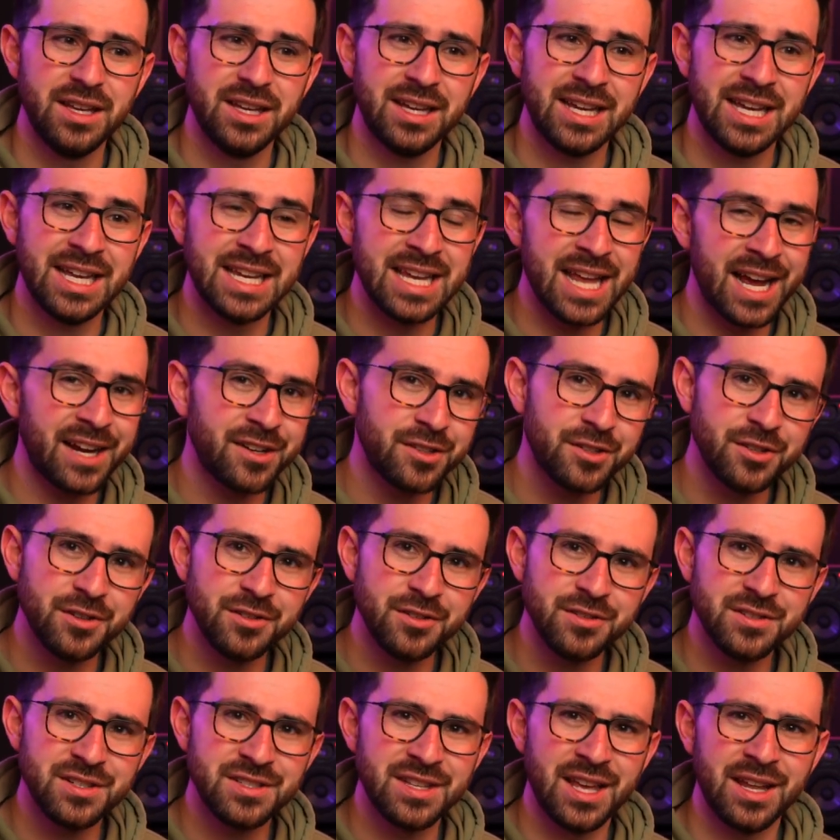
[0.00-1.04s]

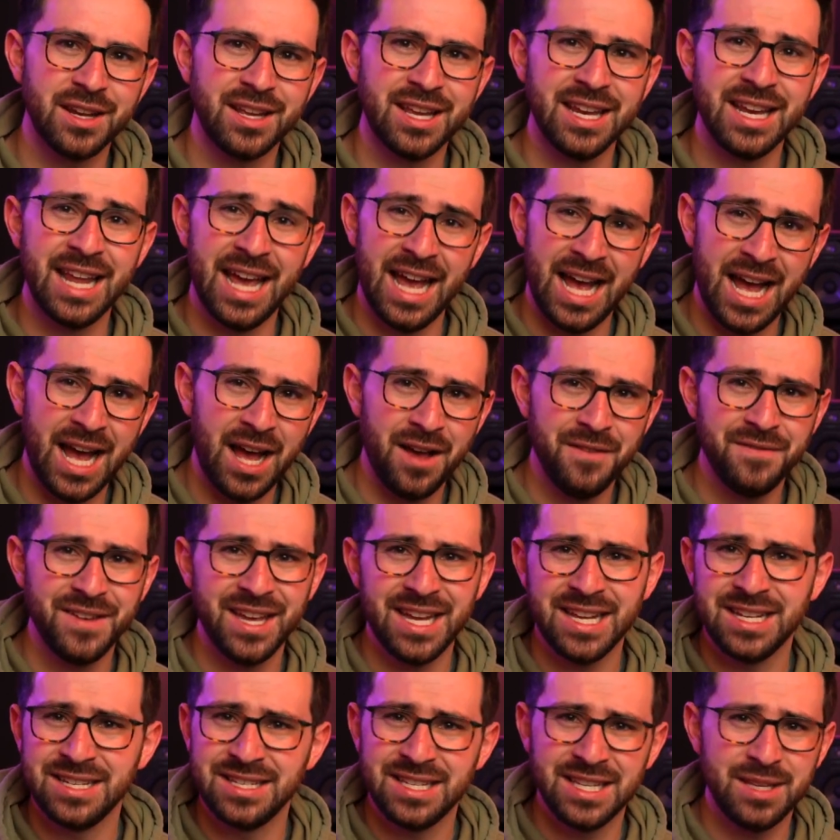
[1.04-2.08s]
connectors that can have
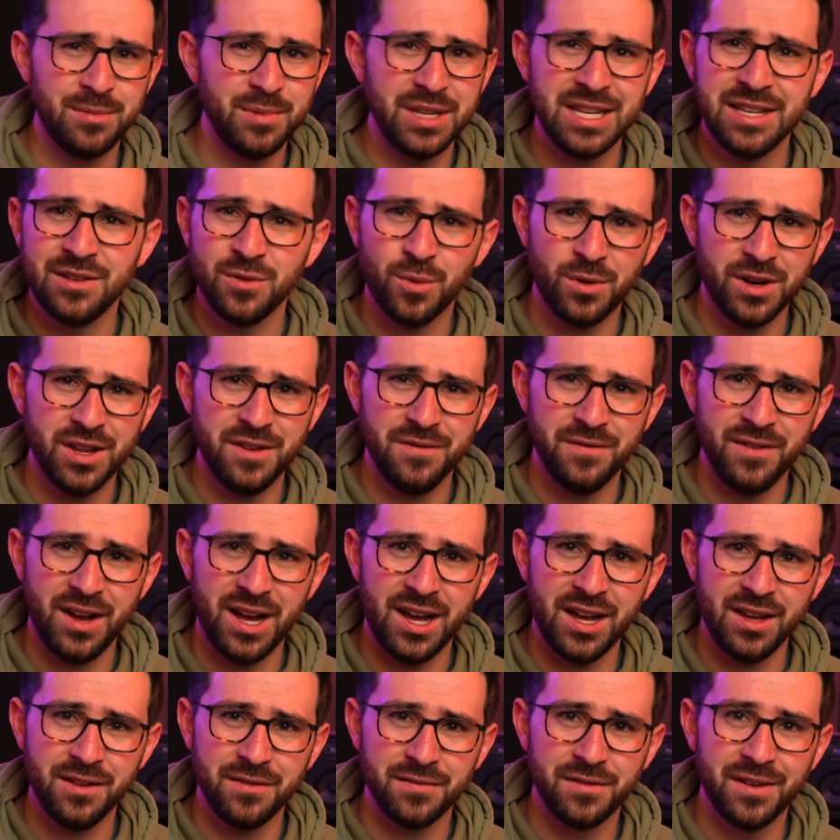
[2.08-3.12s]
a
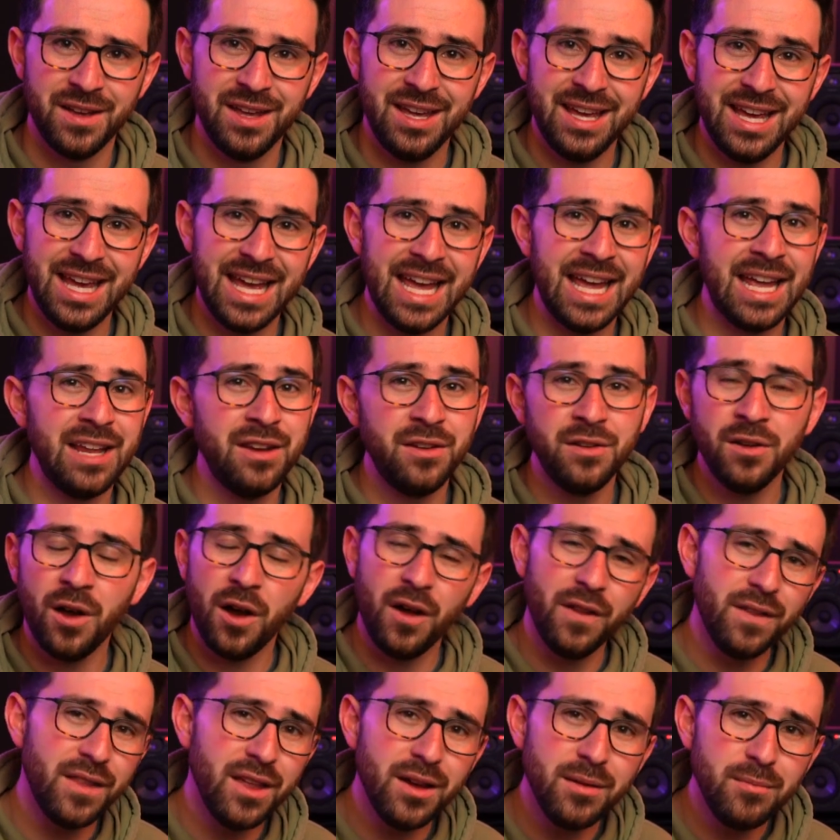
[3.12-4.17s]
DB25 end
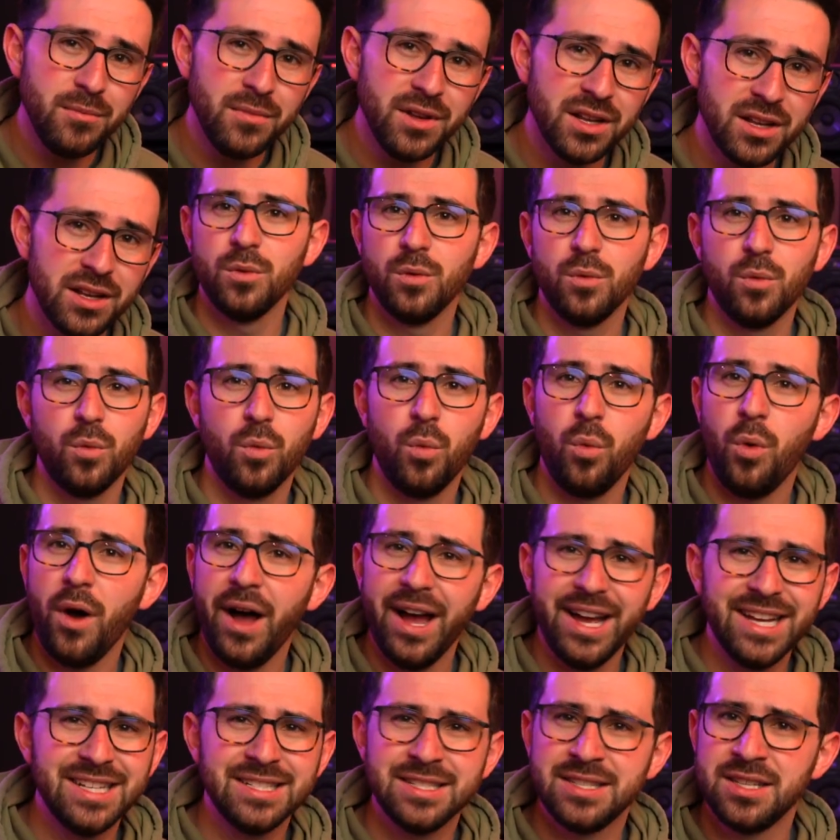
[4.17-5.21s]
on them.
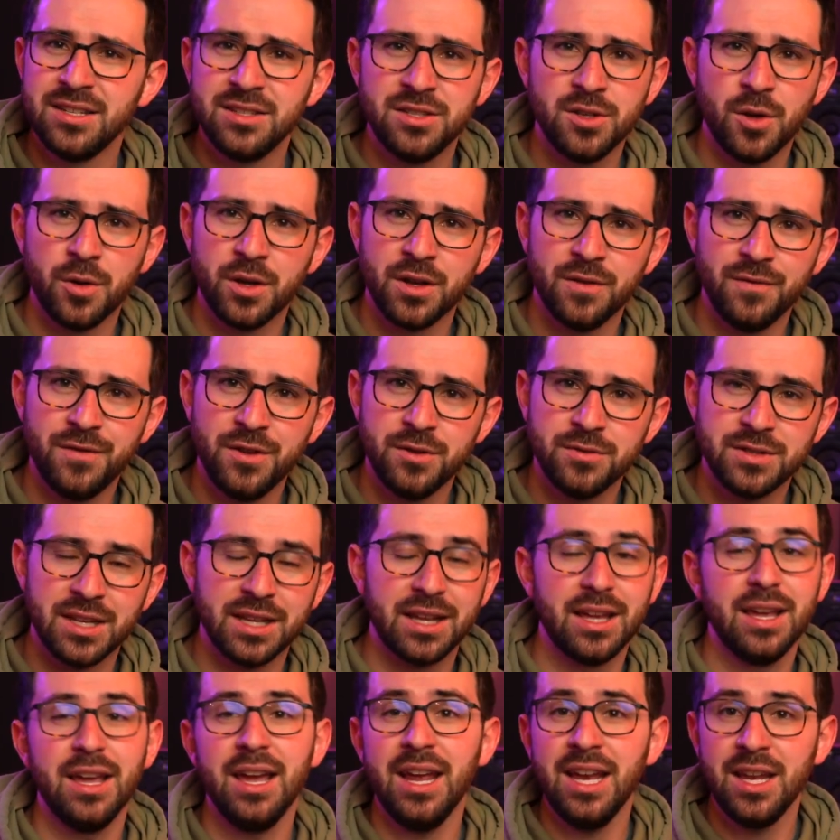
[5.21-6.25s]
Why is this so confusing?
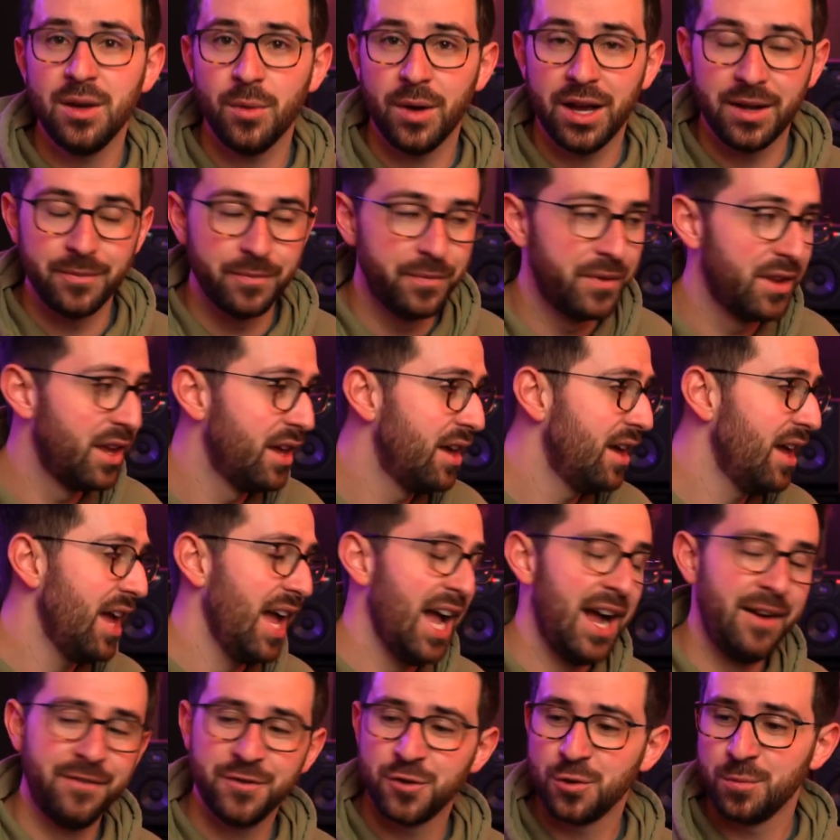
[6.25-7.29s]
Anyway,
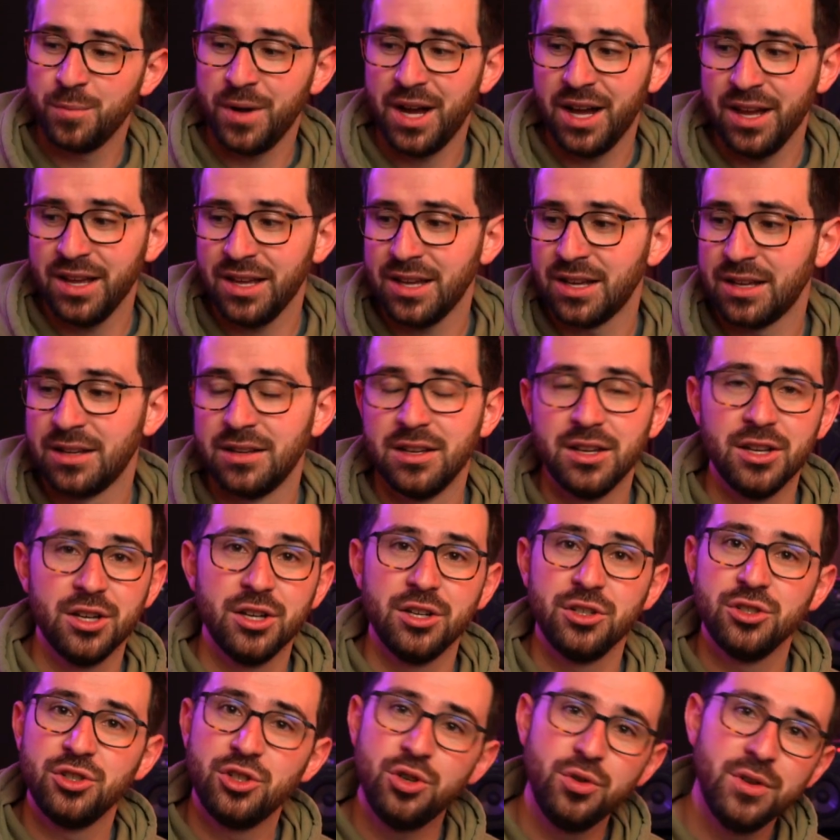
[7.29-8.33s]
after buying
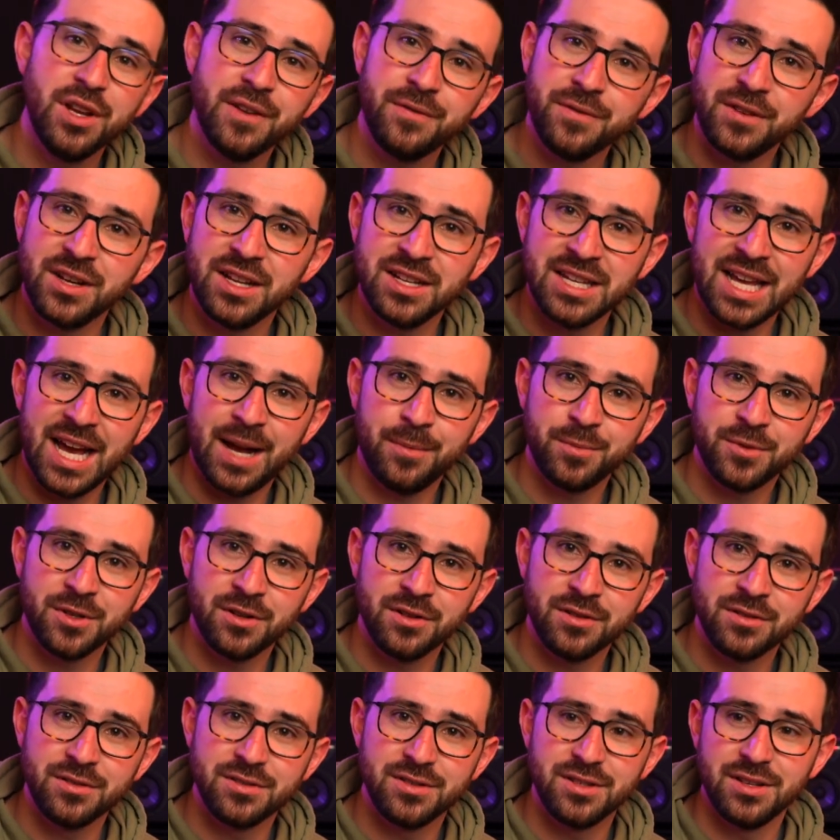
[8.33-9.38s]
2 different
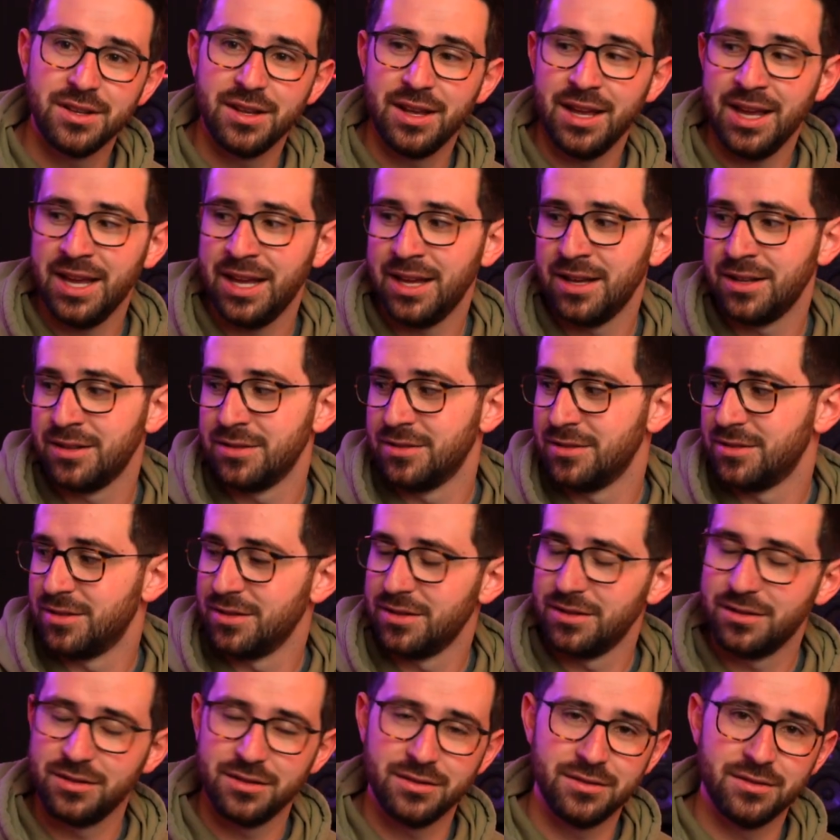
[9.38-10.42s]
adapters and
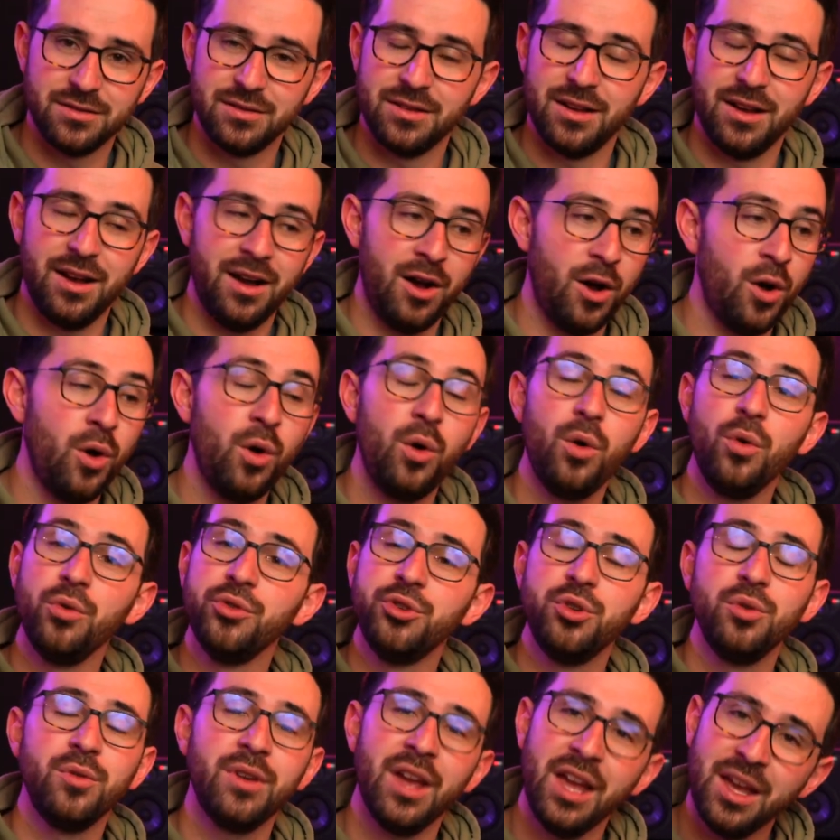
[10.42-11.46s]
a whole
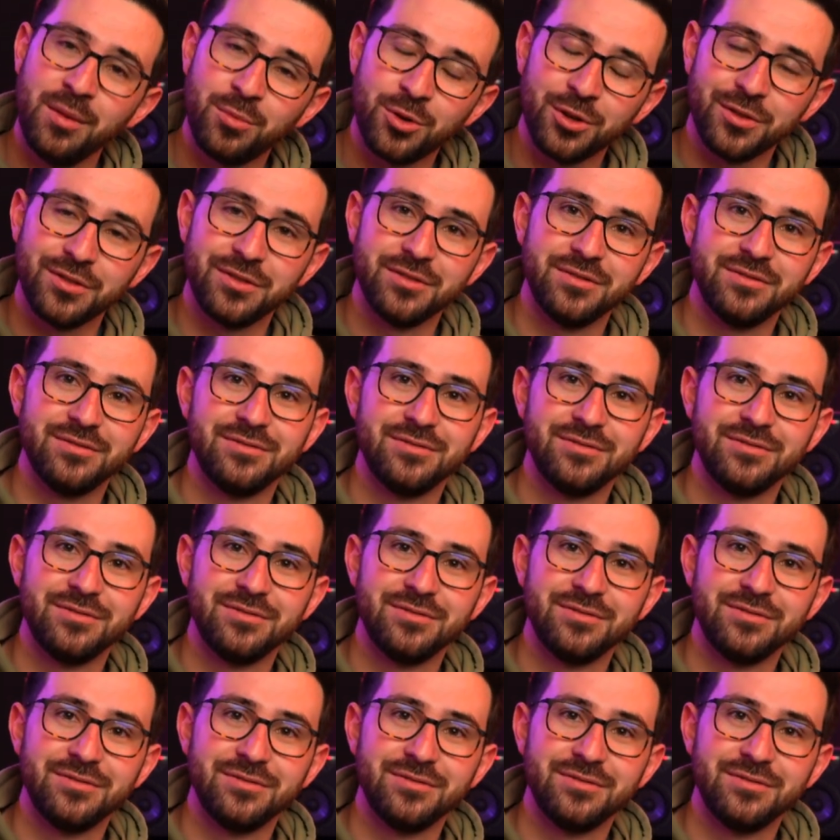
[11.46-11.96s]
new cable,